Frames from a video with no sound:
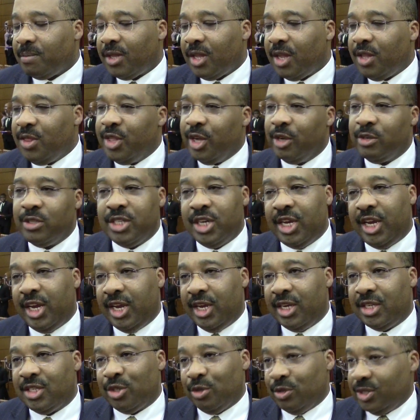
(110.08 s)
there's
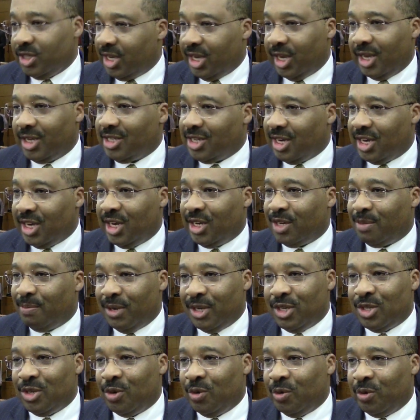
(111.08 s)
needs. There's kids that need to be
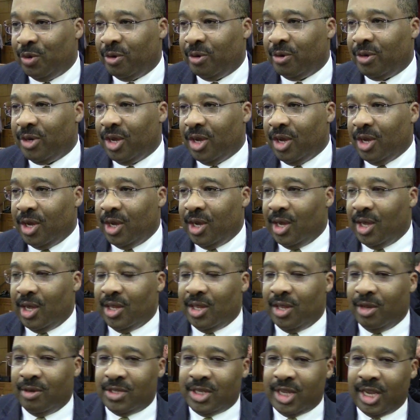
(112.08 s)
tutored.
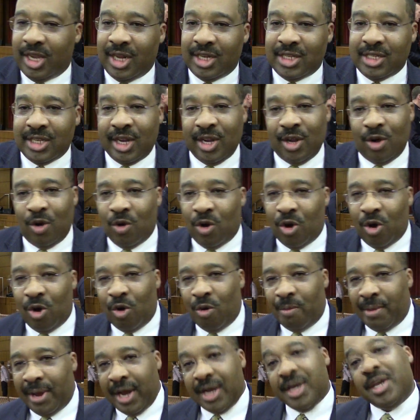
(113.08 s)
There's kids that go
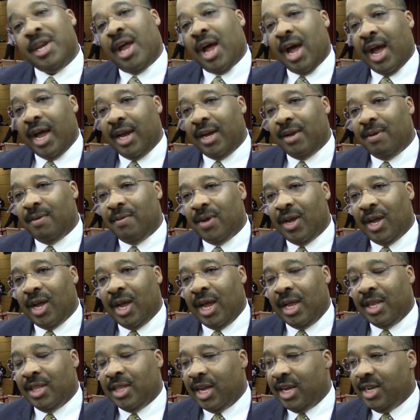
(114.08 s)
home at night
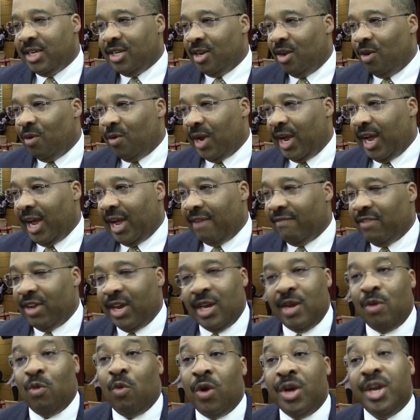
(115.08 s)
and they don't have
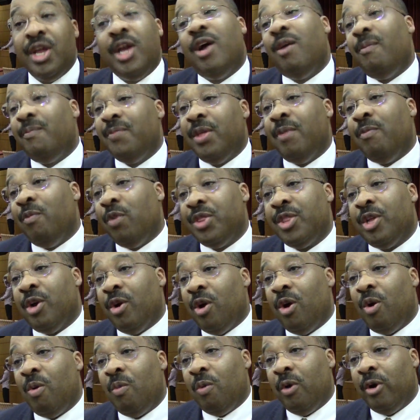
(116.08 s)
anyone to help them with their
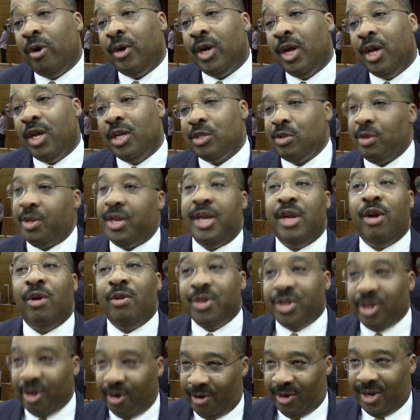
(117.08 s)
homework, so they
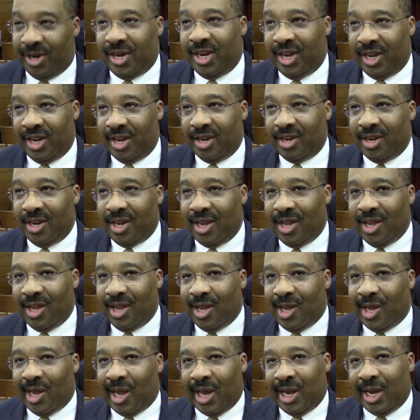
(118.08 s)
don't turn it in.
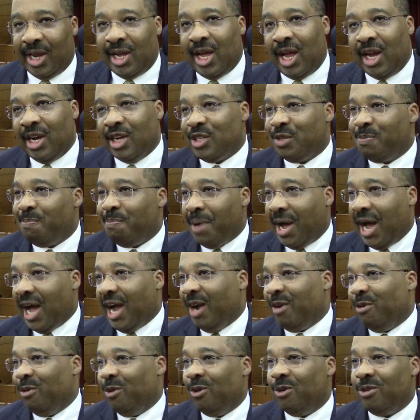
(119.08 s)
And it kind of
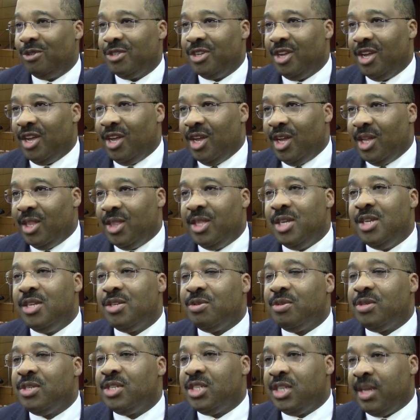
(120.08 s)
spirals. These
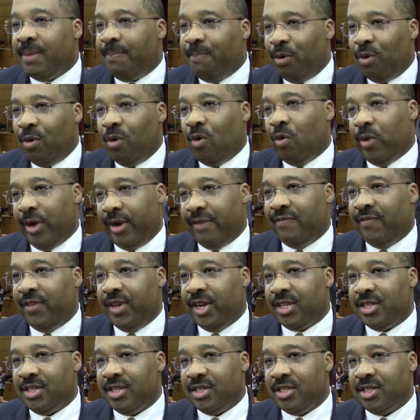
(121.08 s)
are simple, quick
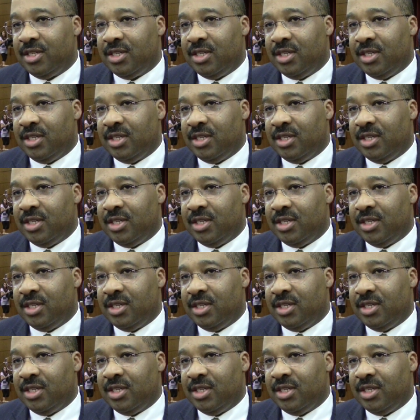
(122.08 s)
fixes.